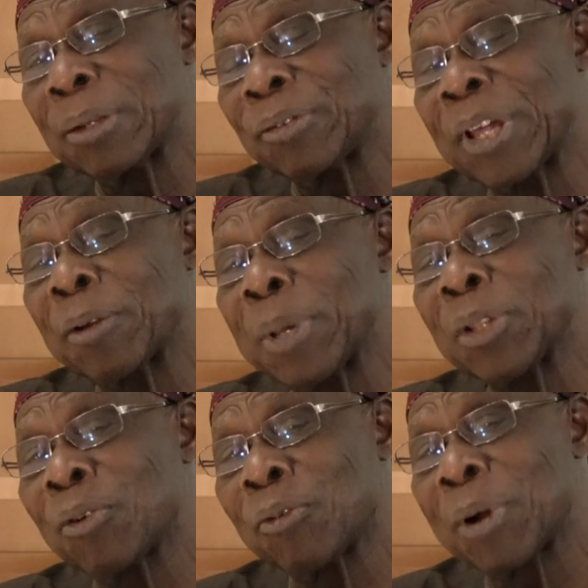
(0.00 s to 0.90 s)

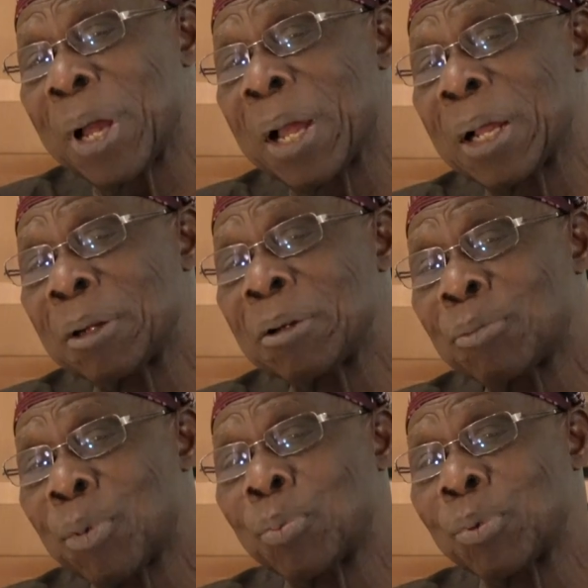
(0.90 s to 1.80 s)
segment of our
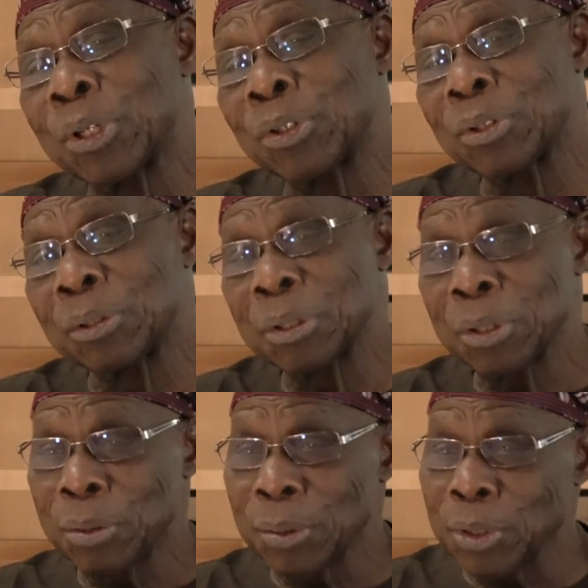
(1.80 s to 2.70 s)
population,
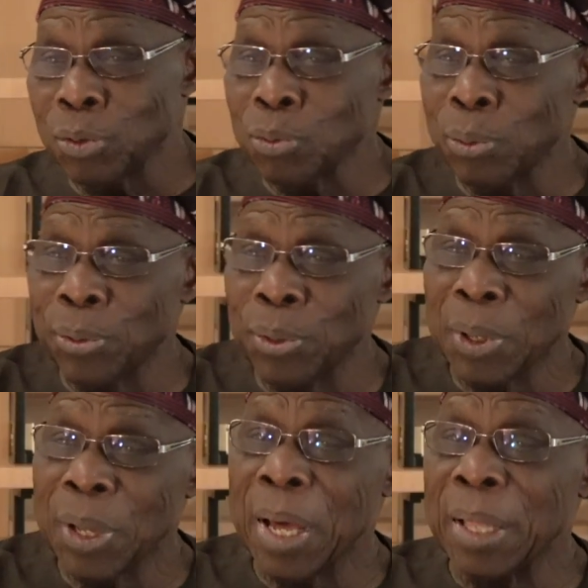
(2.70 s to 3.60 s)
the youth
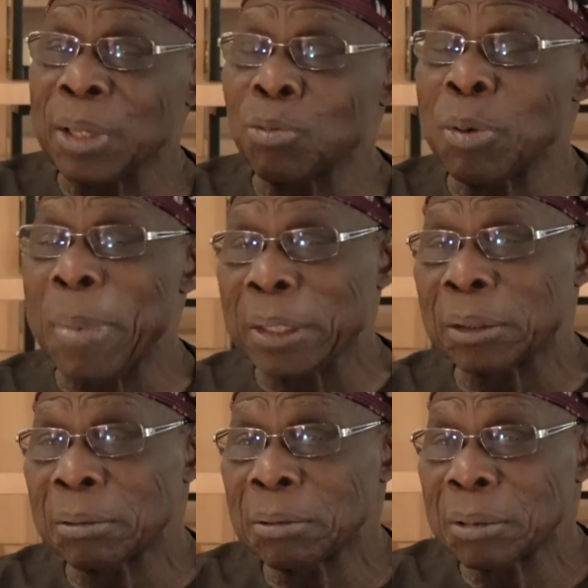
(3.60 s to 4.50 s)
and the women,
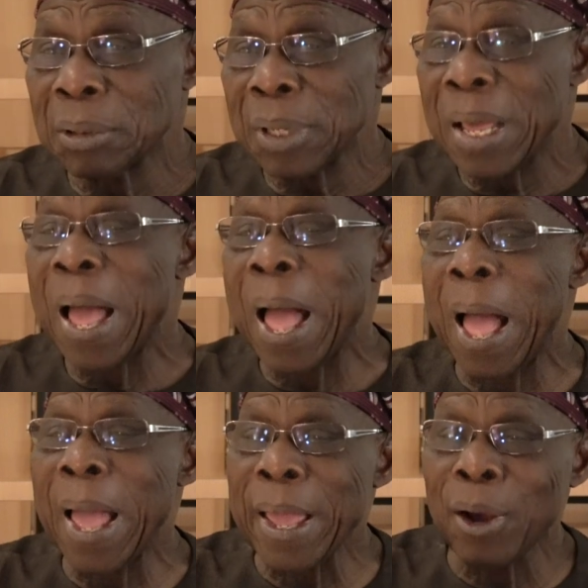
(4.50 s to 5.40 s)

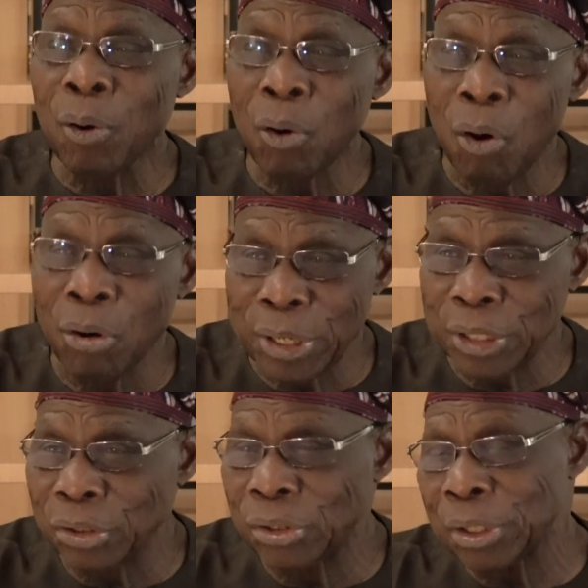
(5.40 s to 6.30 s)
are
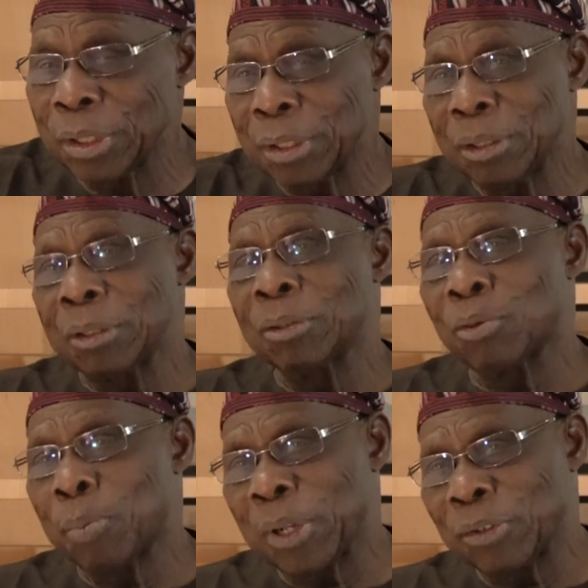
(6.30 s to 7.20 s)
encouraged
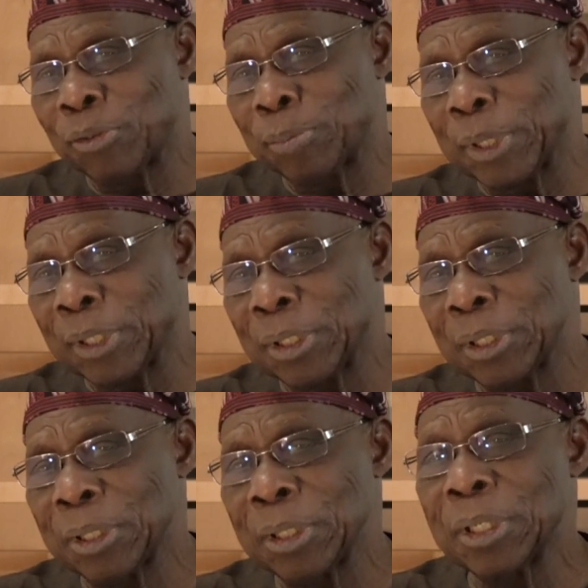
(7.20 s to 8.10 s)
to participate
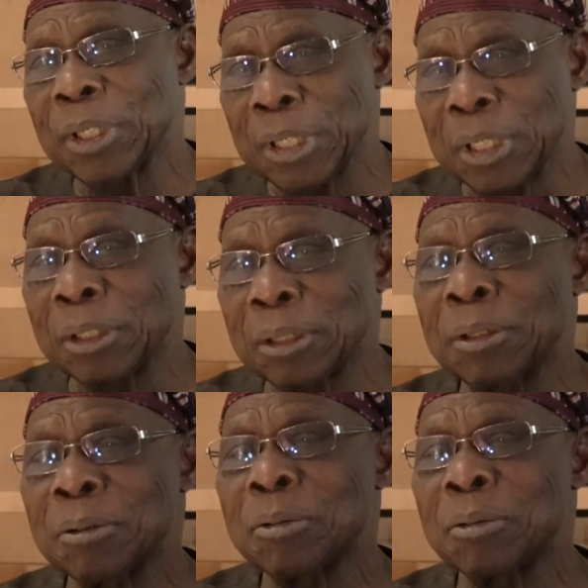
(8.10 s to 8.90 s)
in